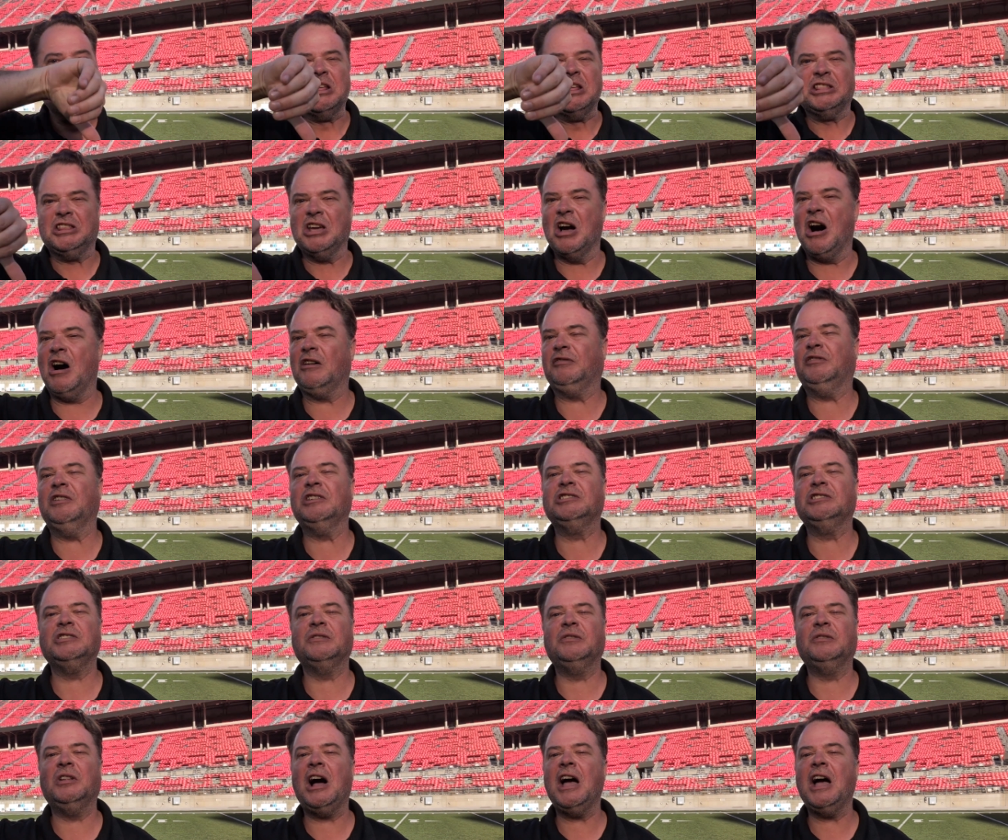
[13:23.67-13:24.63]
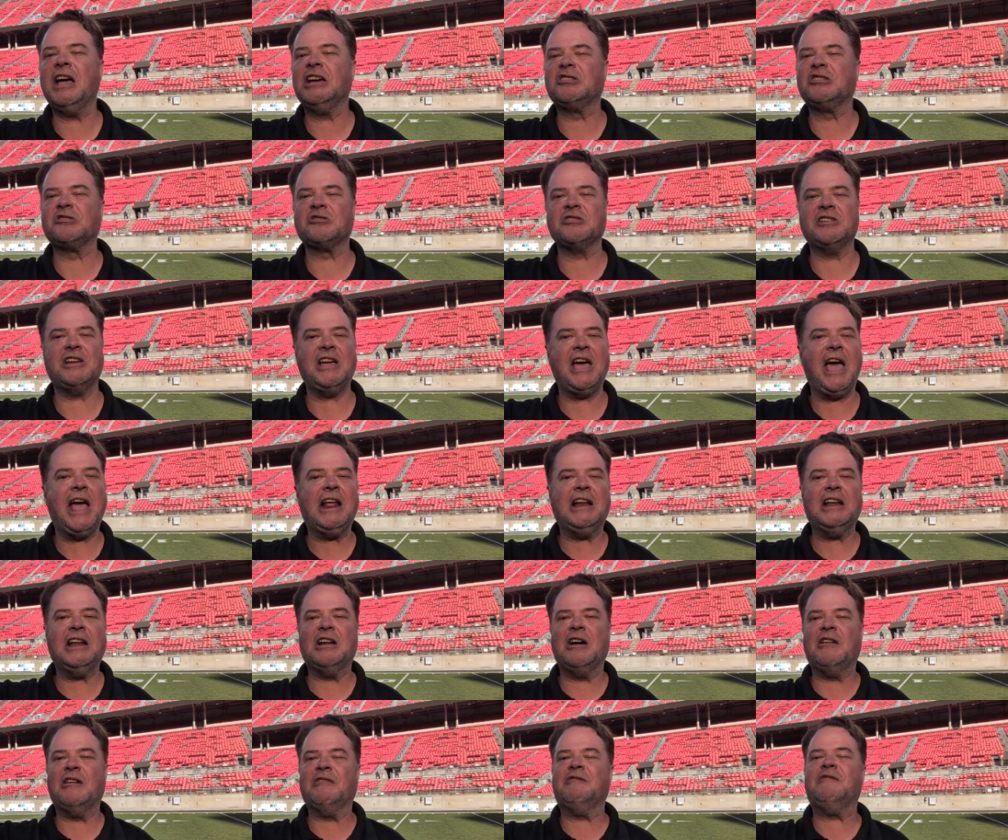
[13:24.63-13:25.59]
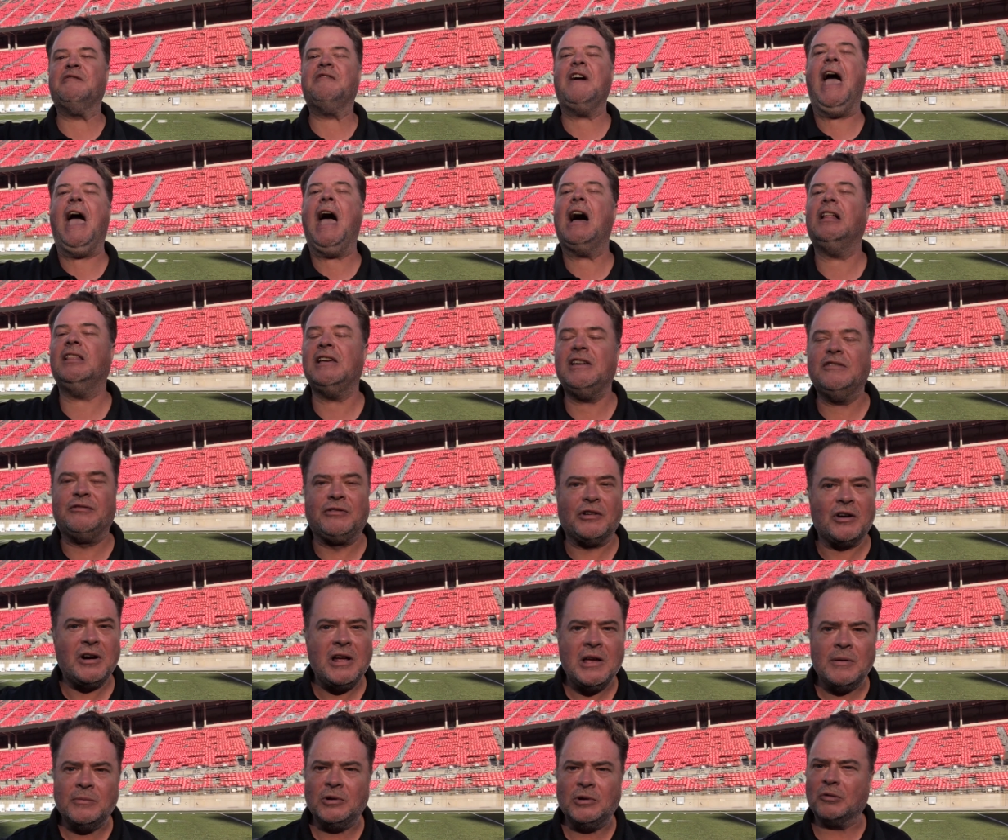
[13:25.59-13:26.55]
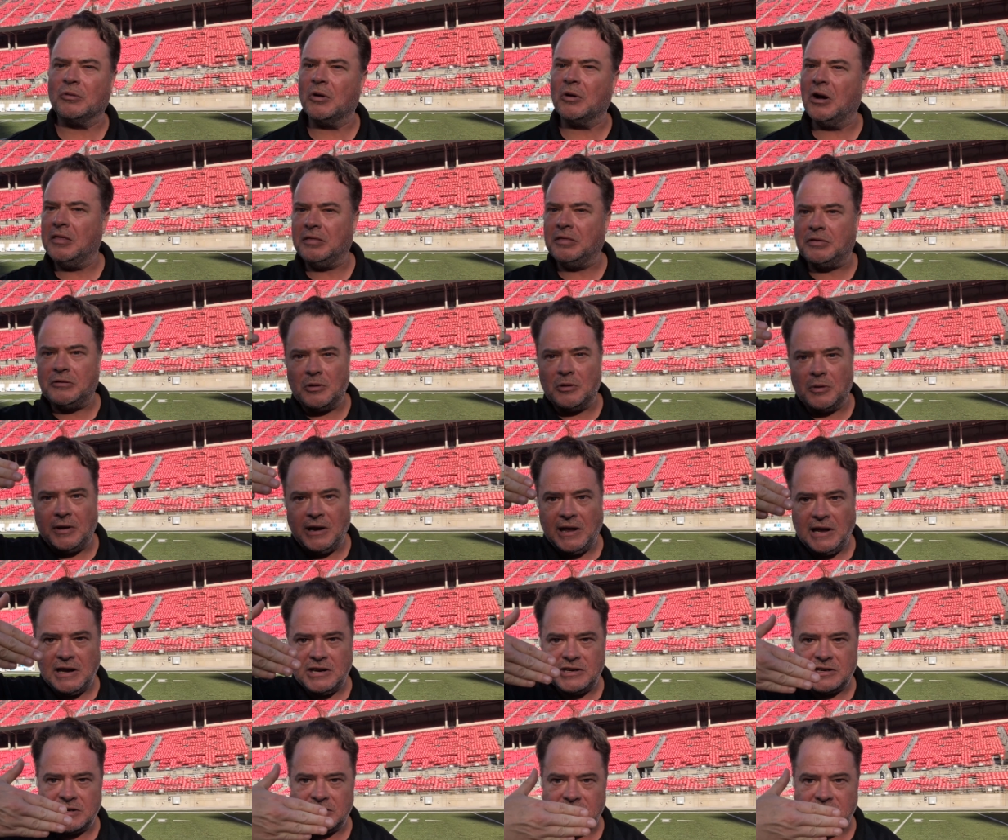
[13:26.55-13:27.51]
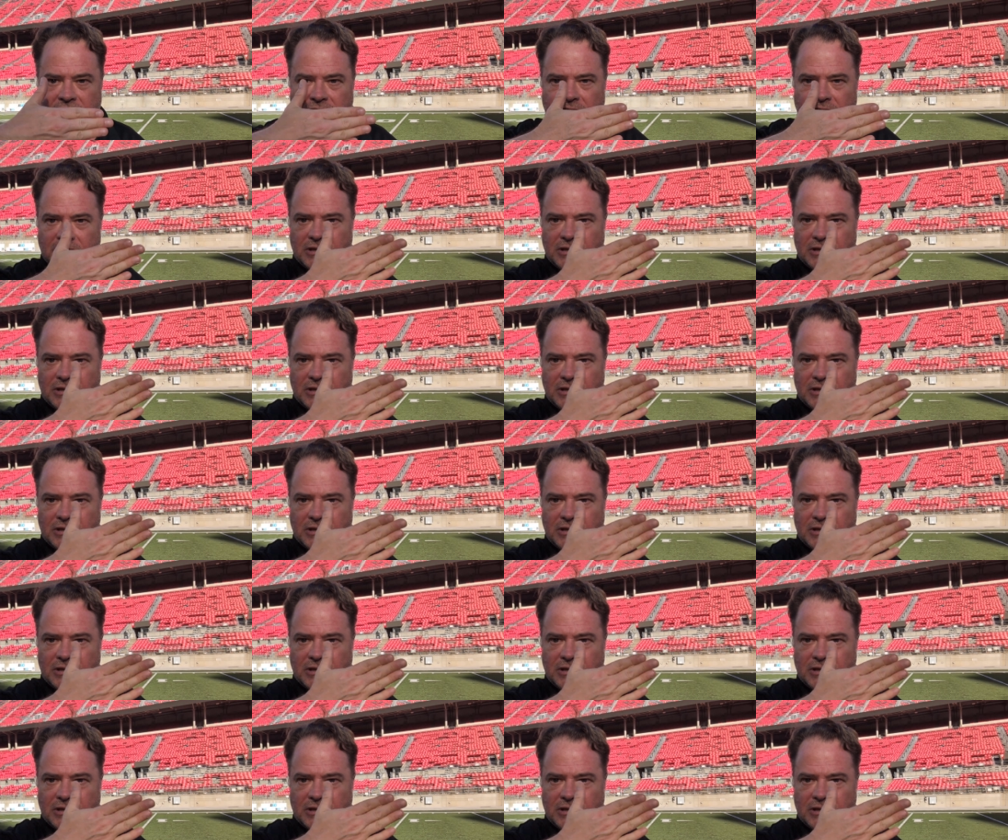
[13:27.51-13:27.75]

The offensive line created a valley for him to run through, and he just,